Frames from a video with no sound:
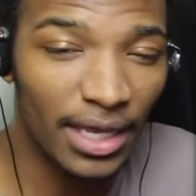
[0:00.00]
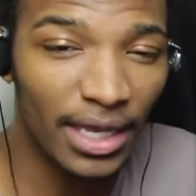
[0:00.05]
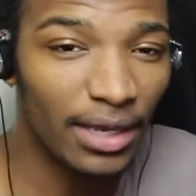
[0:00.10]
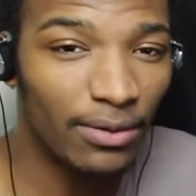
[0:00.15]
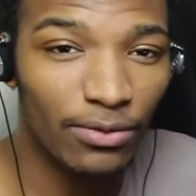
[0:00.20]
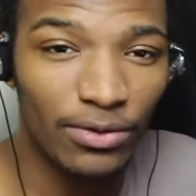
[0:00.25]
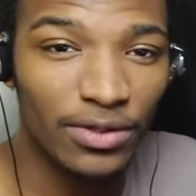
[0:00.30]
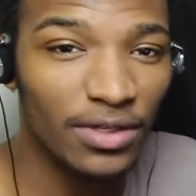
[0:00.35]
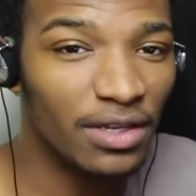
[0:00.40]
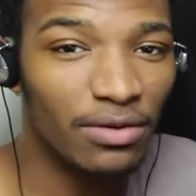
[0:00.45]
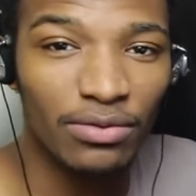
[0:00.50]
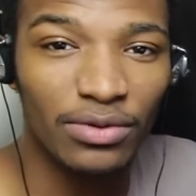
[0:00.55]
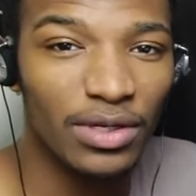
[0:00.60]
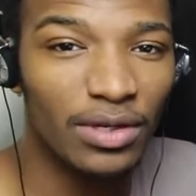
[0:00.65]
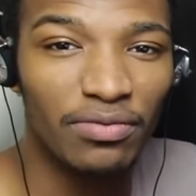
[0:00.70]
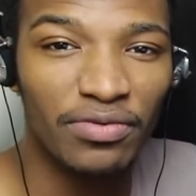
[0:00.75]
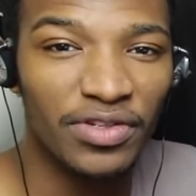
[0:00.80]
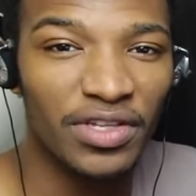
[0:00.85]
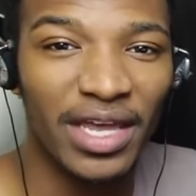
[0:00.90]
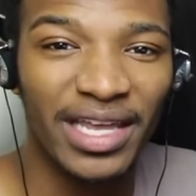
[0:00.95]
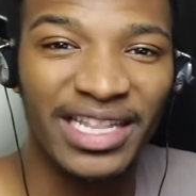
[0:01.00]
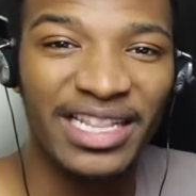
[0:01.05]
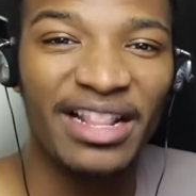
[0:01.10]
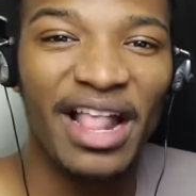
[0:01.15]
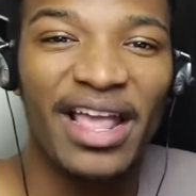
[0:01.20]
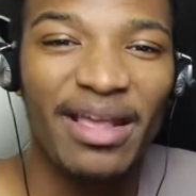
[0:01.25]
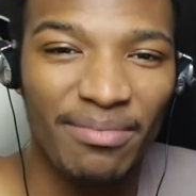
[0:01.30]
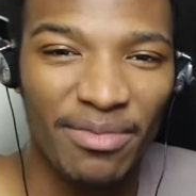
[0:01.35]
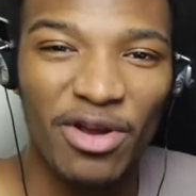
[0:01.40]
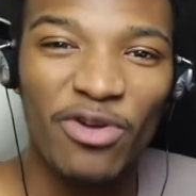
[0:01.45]
it was it, it was like
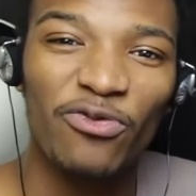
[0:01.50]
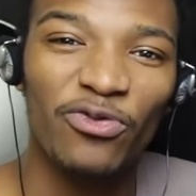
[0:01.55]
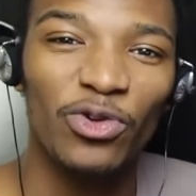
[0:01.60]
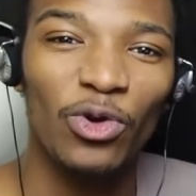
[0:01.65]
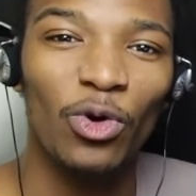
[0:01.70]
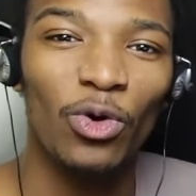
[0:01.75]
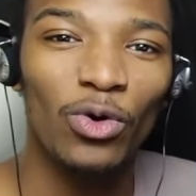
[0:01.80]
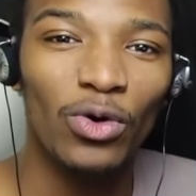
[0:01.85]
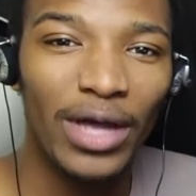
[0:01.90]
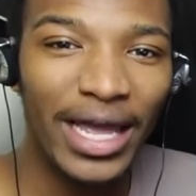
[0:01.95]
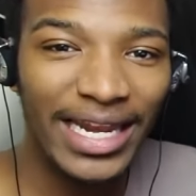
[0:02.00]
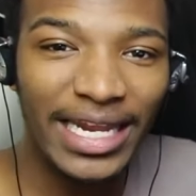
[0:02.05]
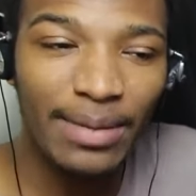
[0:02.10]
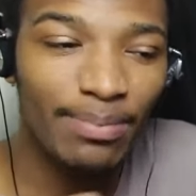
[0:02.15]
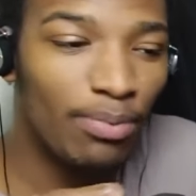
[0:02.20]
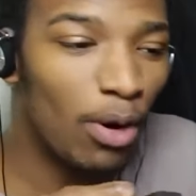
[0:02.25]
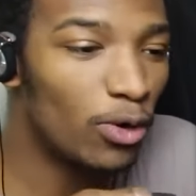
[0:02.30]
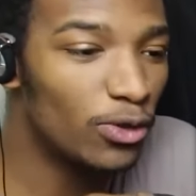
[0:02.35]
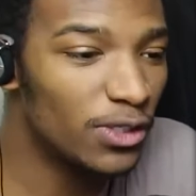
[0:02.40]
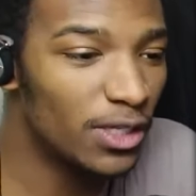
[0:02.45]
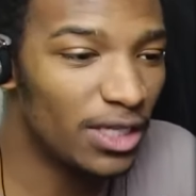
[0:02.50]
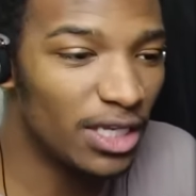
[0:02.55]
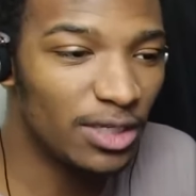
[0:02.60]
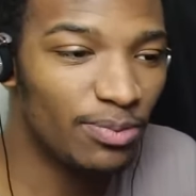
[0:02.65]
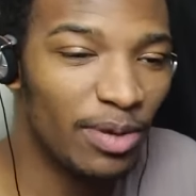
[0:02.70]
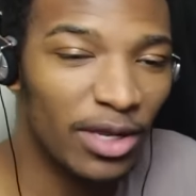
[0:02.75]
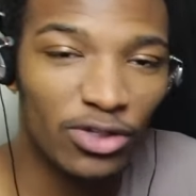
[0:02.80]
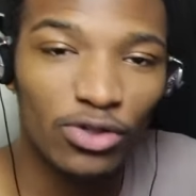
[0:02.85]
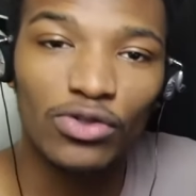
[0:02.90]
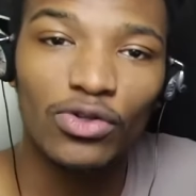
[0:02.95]
nightmare fuel. And he posted these
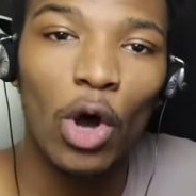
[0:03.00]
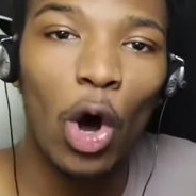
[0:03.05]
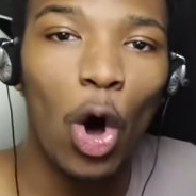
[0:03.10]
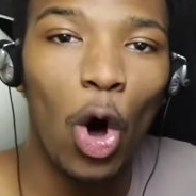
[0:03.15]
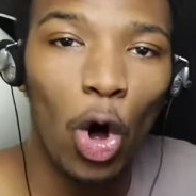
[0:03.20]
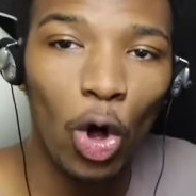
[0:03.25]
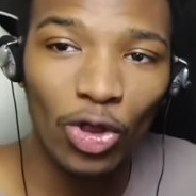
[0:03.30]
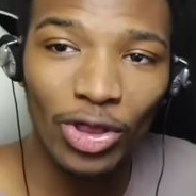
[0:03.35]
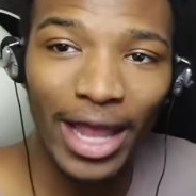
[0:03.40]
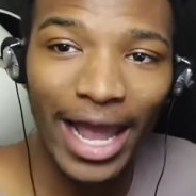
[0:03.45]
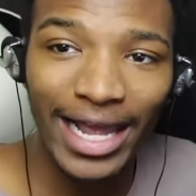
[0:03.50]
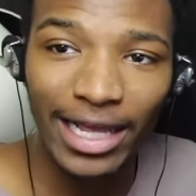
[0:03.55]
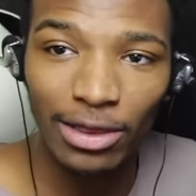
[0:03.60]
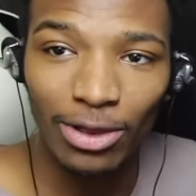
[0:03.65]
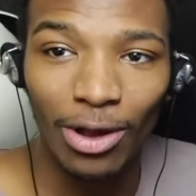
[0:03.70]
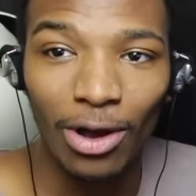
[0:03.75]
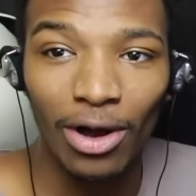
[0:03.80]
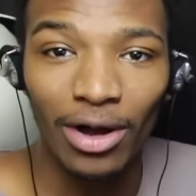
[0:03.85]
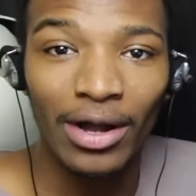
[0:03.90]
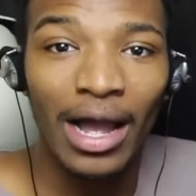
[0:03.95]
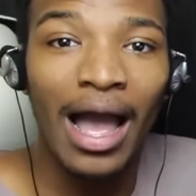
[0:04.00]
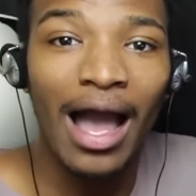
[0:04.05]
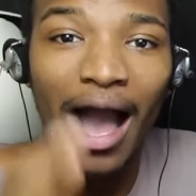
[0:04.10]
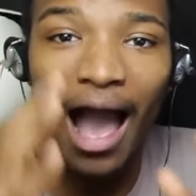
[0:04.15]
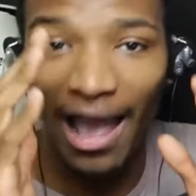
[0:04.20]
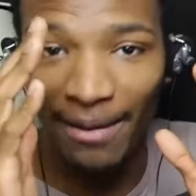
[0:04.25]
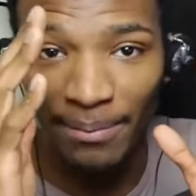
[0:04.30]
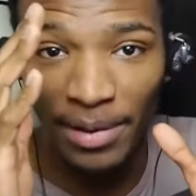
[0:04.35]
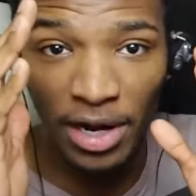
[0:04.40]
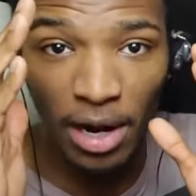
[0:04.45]
pictures all night long.
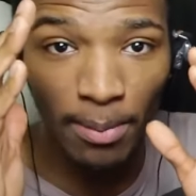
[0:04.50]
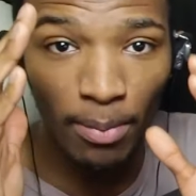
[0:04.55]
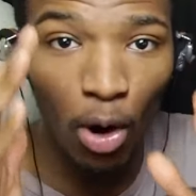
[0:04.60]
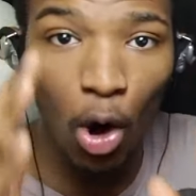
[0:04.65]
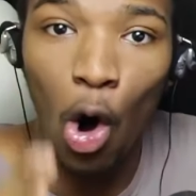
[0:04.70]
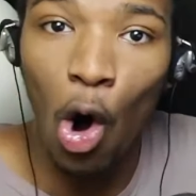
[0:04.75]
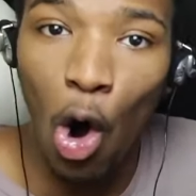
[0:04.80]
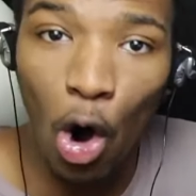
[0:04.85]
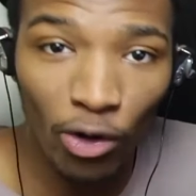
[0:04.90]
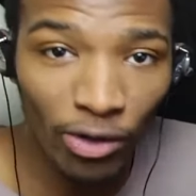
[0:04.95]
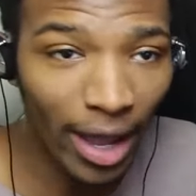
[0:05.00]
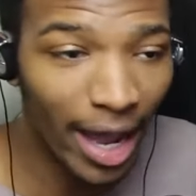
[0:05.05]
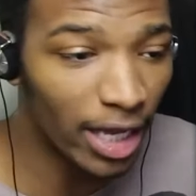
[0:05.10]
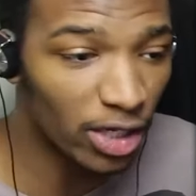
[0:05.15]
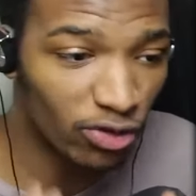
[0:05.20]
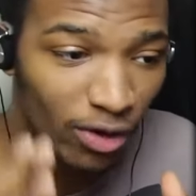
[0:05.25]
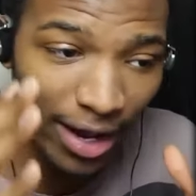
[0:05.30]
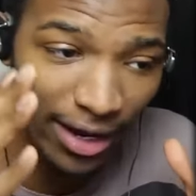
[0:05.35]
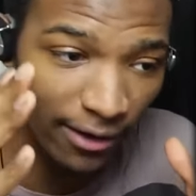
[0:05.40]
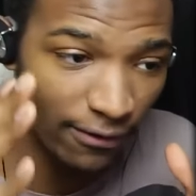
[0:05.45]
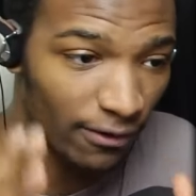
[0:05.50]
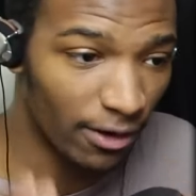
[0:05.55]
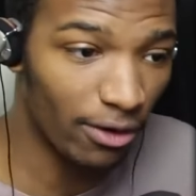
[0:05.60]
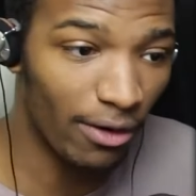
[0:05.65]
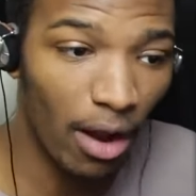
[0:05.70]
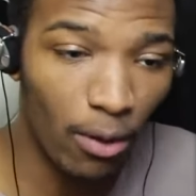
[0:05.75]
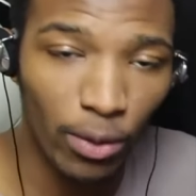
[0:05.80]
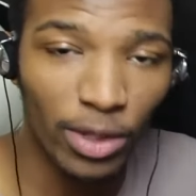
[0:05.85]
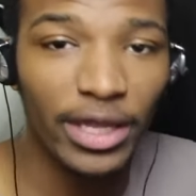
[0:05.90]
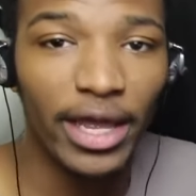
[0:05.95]
I'd been up all night trying to
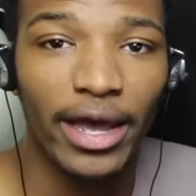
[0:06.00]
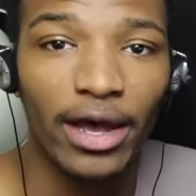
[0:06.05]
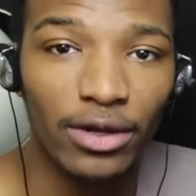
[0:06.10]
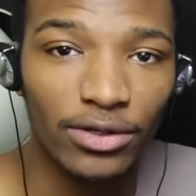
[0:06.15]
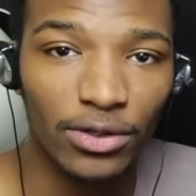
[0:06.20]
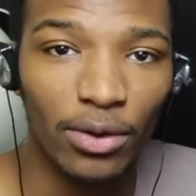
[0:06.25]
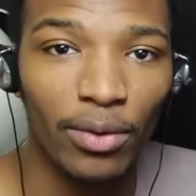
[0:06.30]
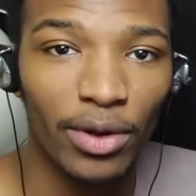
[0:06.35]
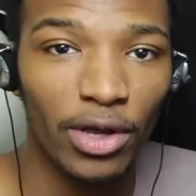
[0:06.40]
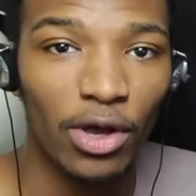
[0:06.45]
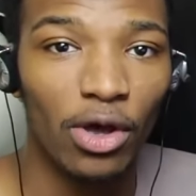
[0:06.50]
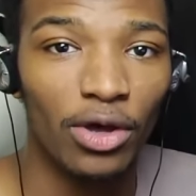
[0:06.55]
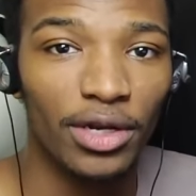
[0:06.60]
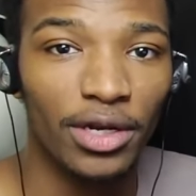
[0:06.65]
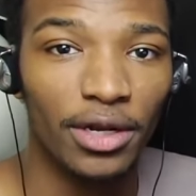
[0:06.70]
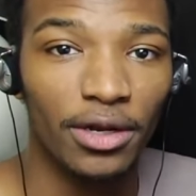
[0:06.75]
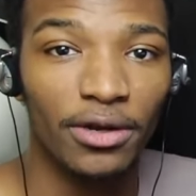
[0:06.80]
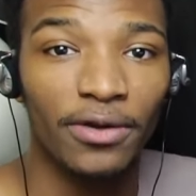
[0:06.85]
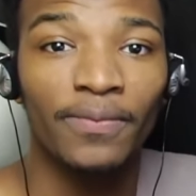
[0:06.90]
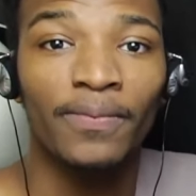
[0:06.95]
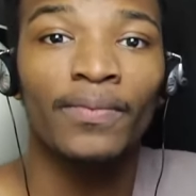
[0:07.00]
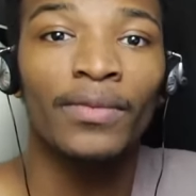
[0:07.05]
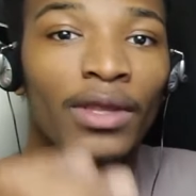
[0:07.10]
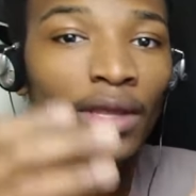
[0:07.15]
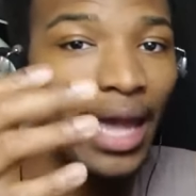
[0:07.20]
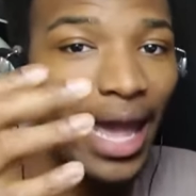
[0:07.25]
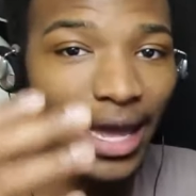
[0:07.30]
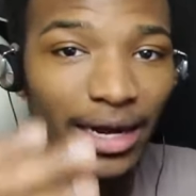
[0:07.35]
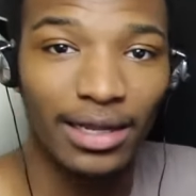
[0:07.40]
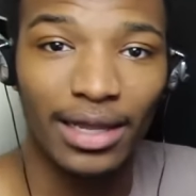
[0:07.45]
figure out what the hell's going on here,
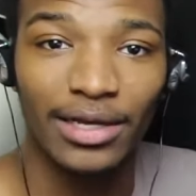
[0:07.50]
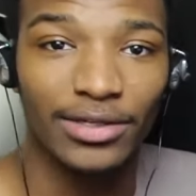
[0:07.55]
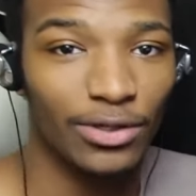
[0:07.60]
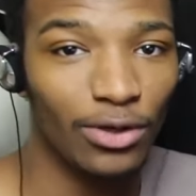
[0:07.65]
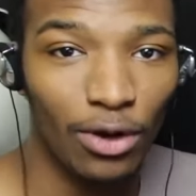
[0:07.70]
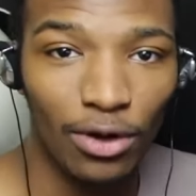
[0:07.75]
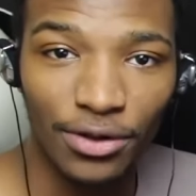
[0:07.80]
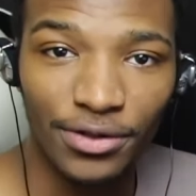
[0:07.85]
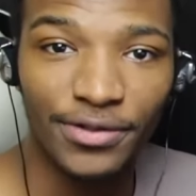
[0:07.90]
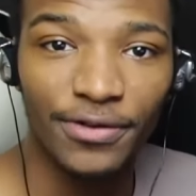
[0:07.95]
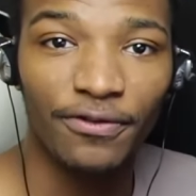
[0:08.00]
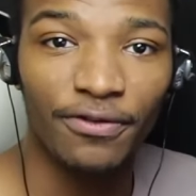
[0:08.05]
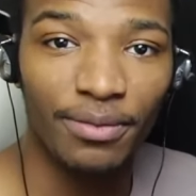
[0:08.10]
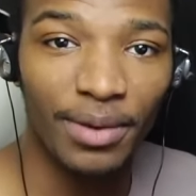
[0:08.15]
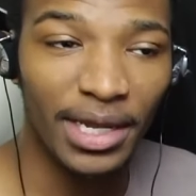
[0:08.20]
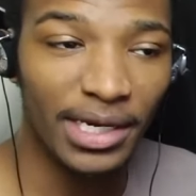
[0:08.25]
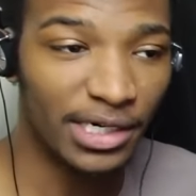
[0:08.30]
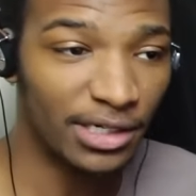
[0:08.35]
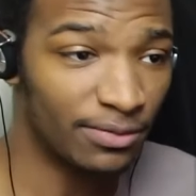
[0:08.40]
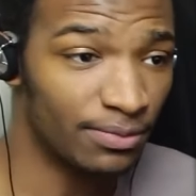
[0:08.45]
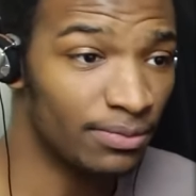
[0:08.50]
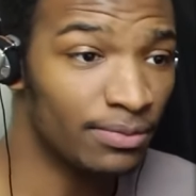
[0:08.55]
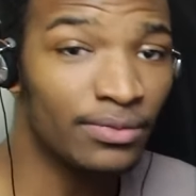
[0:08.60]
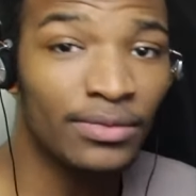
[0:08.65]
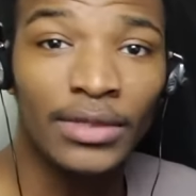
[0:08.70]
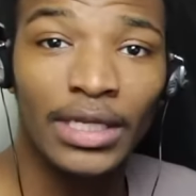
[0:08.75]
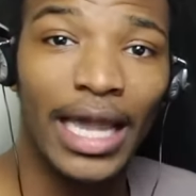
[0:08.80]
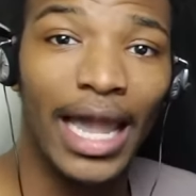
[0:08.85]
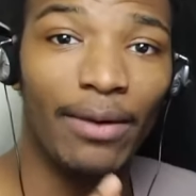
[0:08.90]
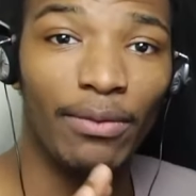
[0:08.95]
analyzing all this information,
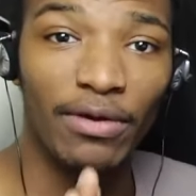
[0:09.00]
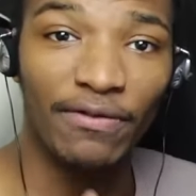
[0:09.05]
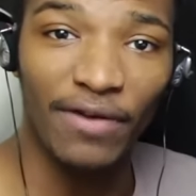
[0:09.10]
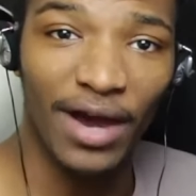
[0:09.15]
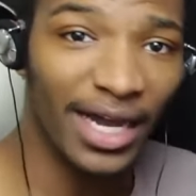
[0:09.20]
and we